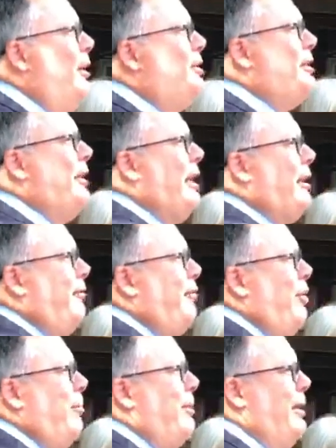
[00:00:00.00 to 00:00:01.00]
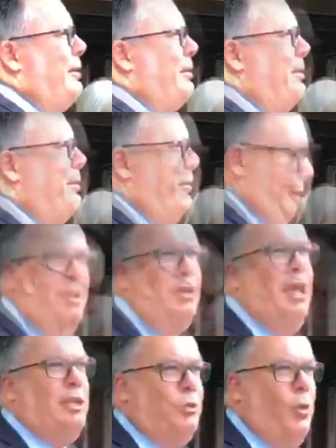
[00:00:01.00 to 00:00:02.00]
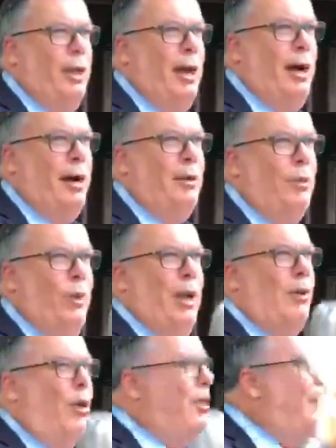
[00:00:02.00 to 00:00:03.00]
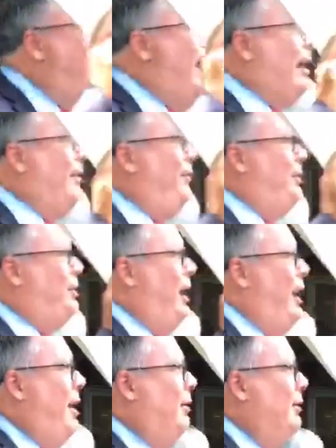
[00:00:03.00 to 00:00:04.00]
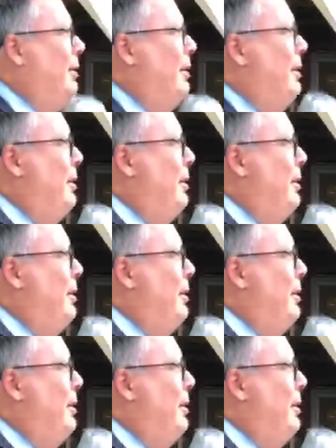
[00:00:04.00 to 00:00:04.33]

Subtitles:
Can I just get that confirmed, thanks? Yes, we are. We are on the market for sale.